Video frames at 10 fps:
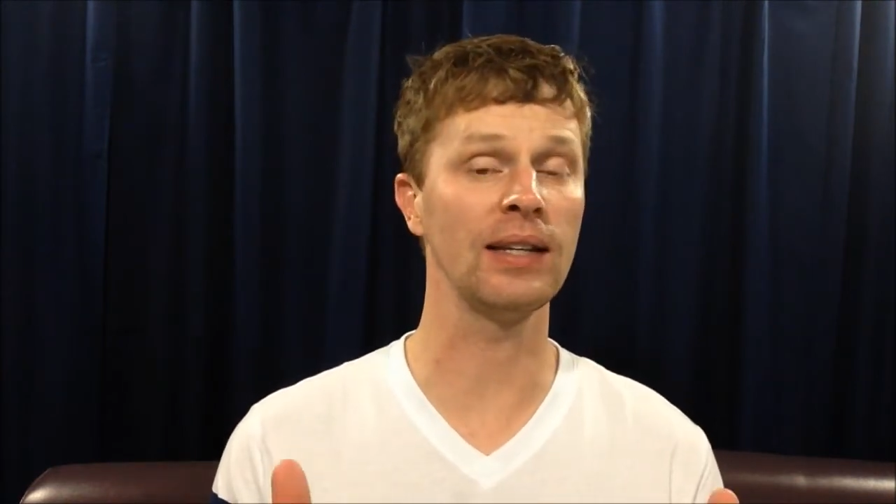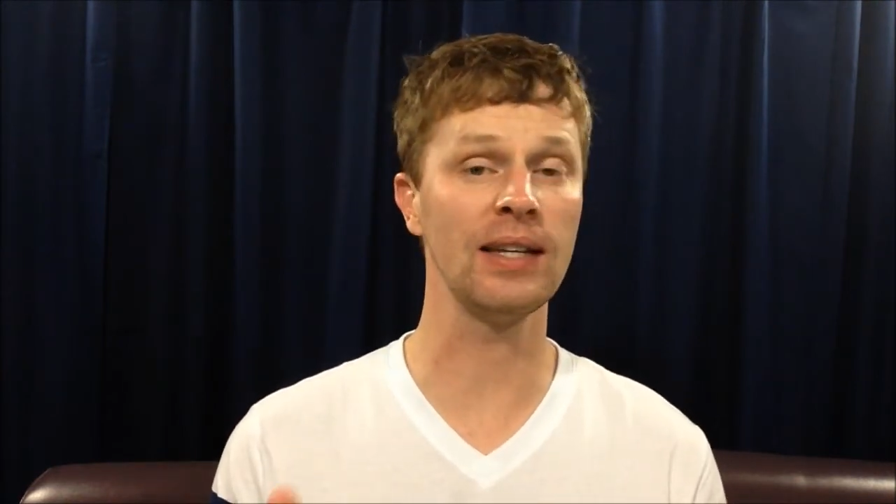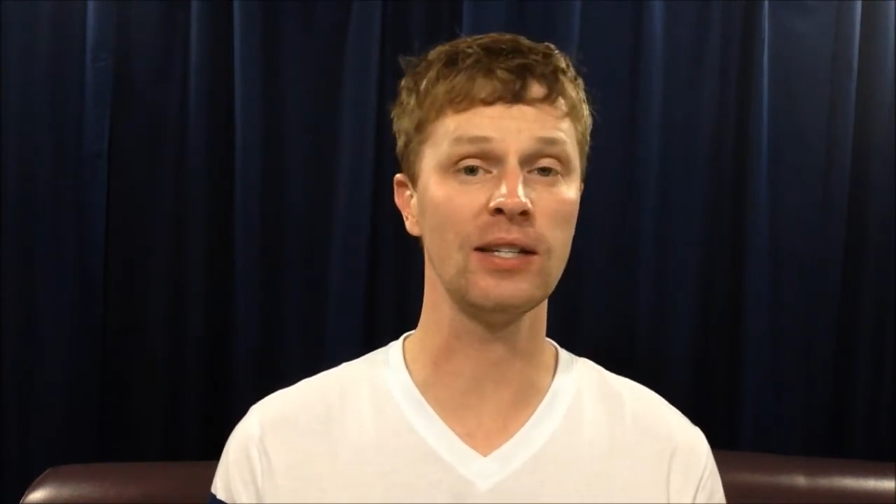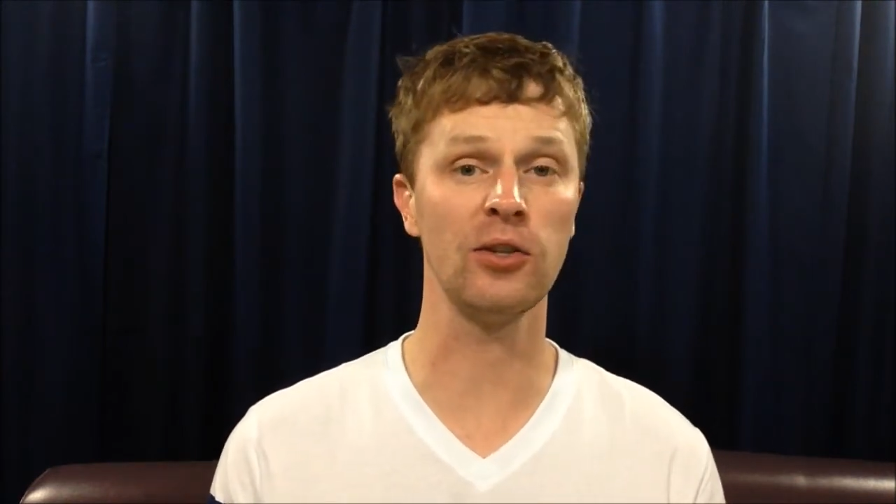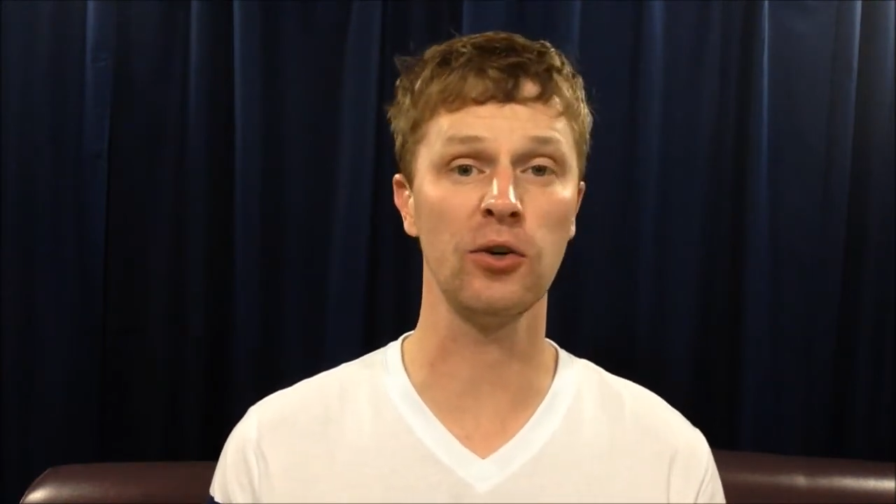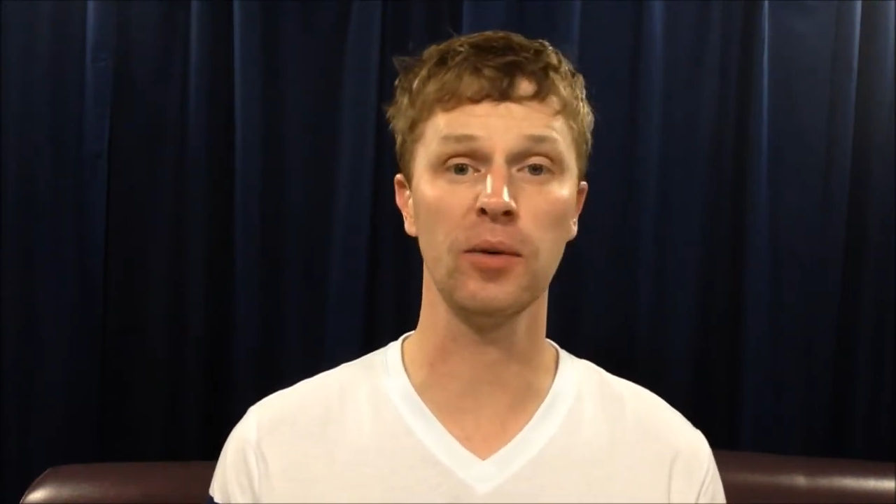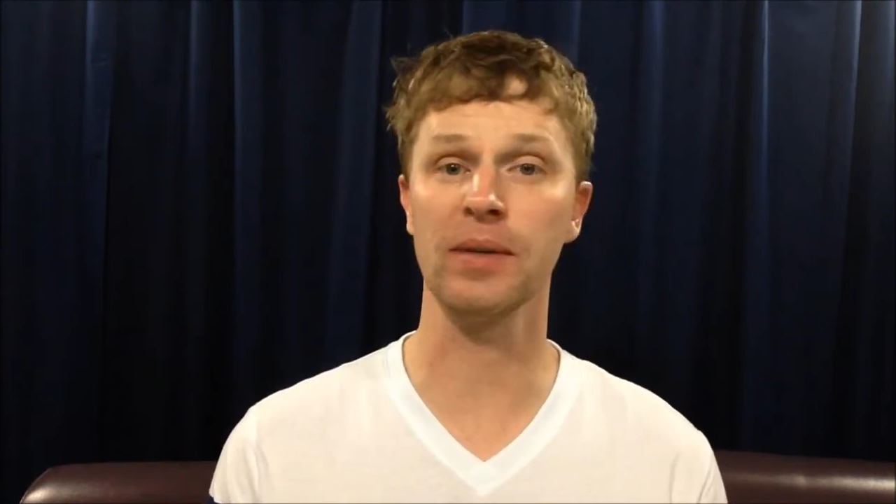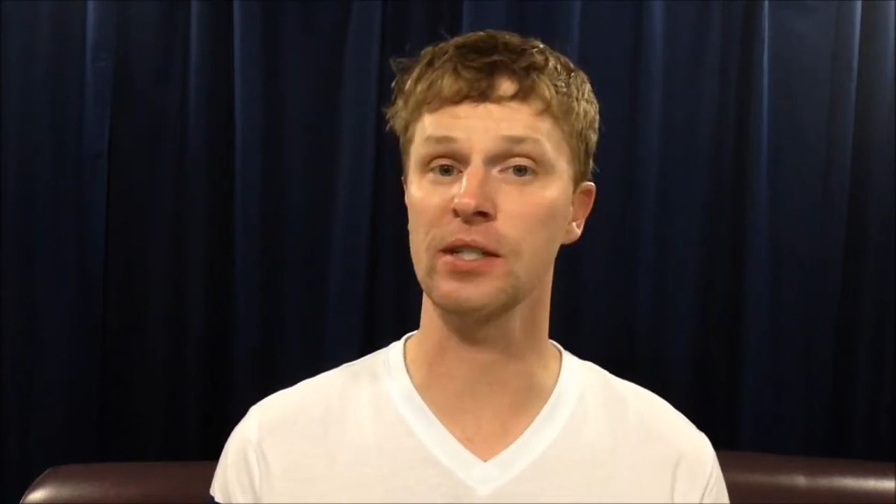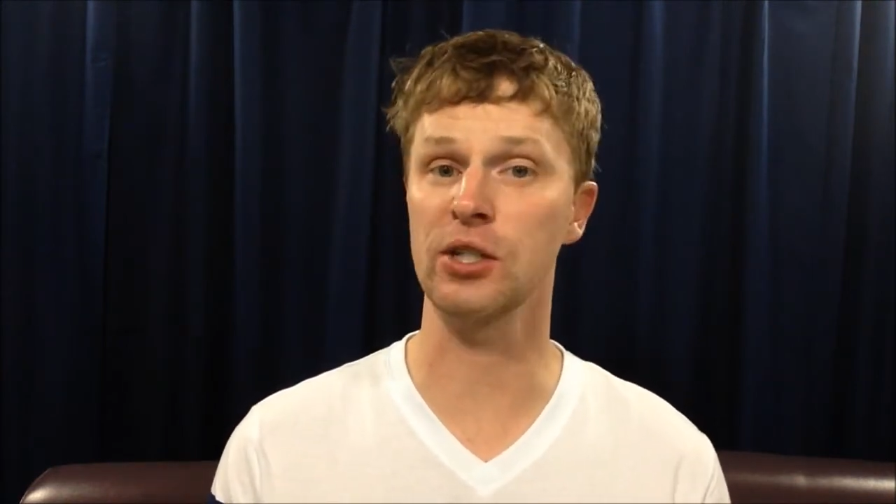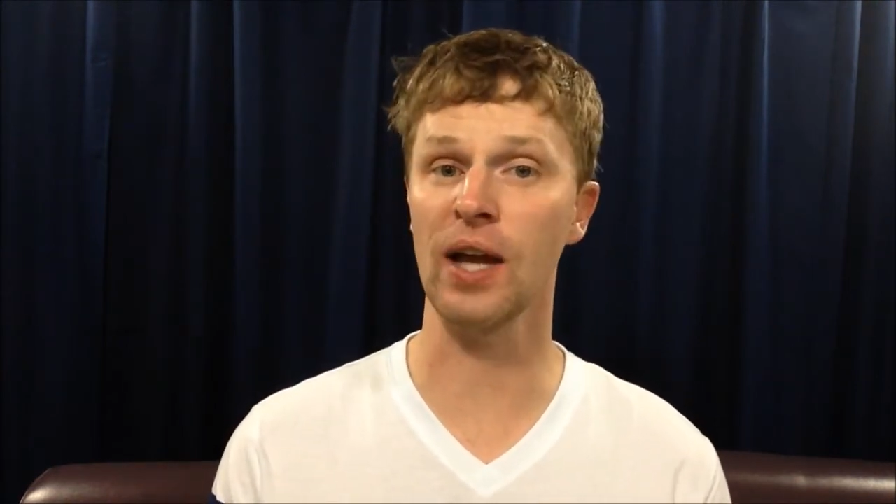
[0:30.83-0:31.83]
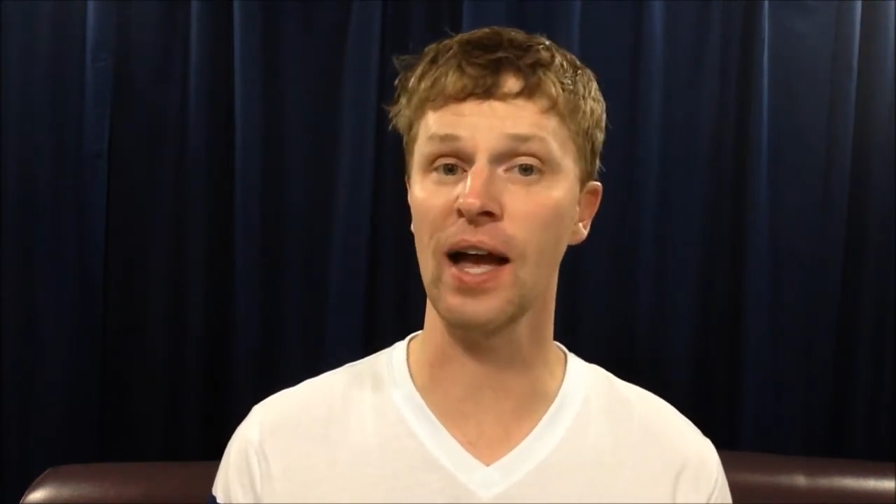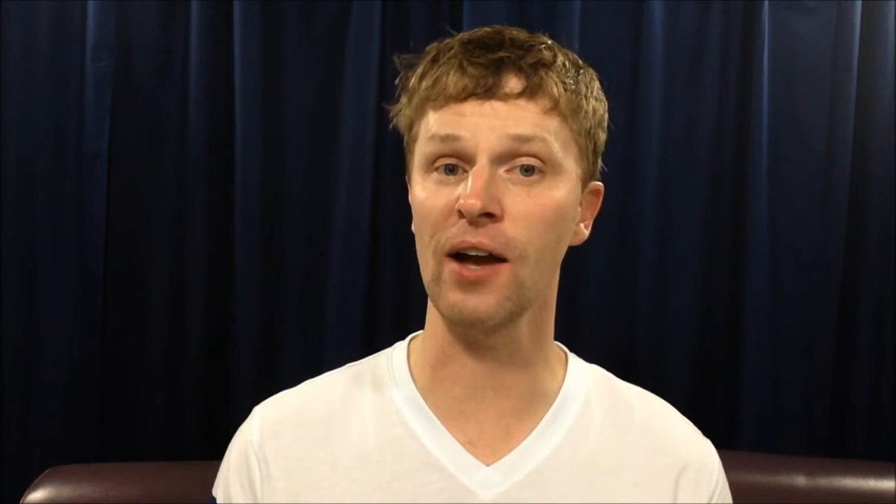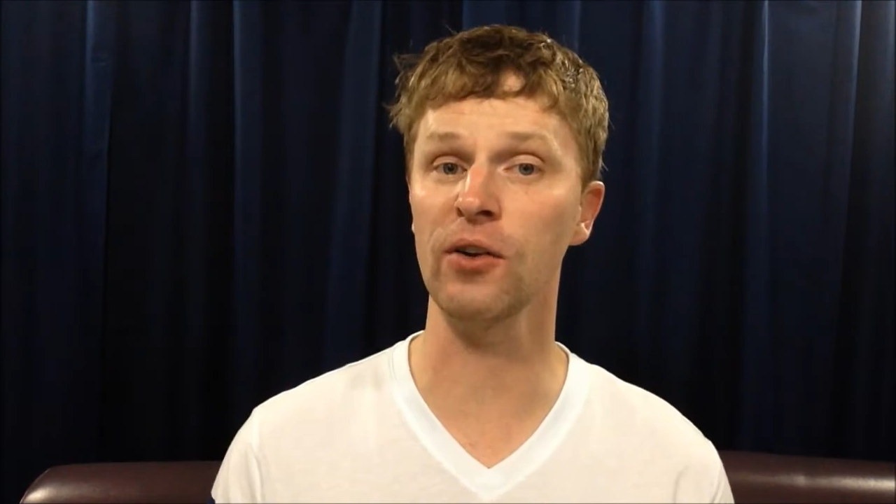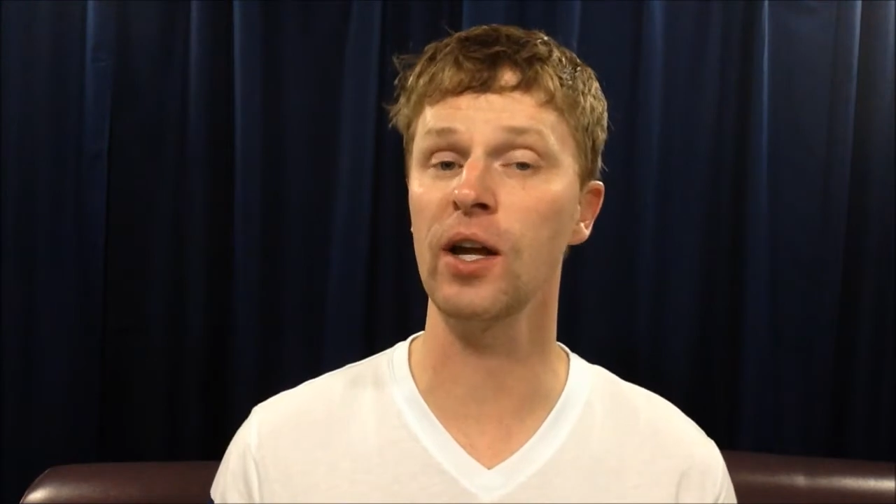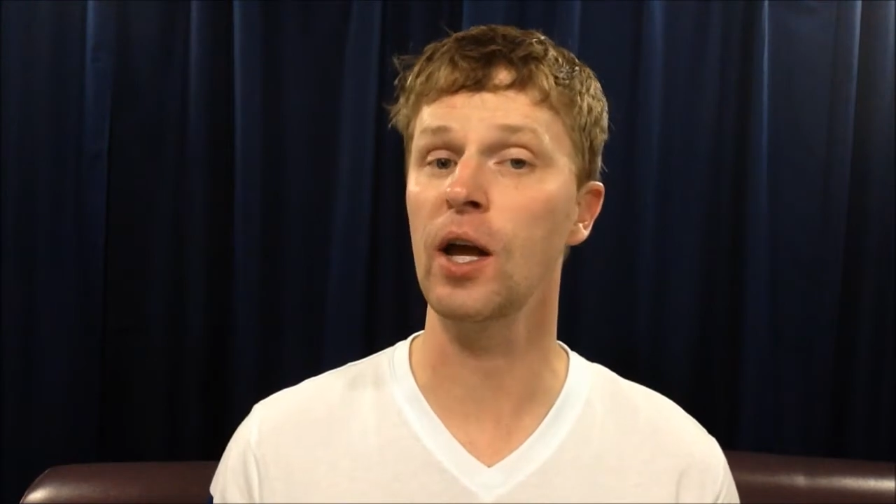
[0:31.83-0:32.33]
did to him as a
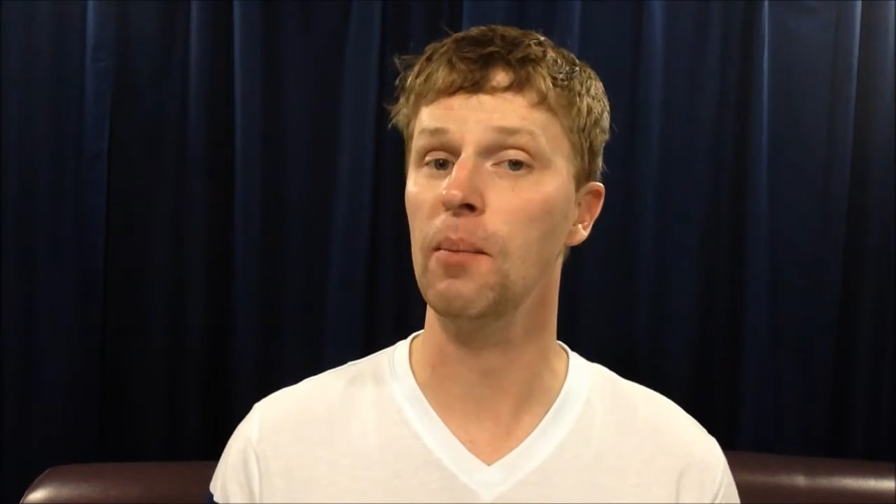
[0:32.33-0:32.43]
child,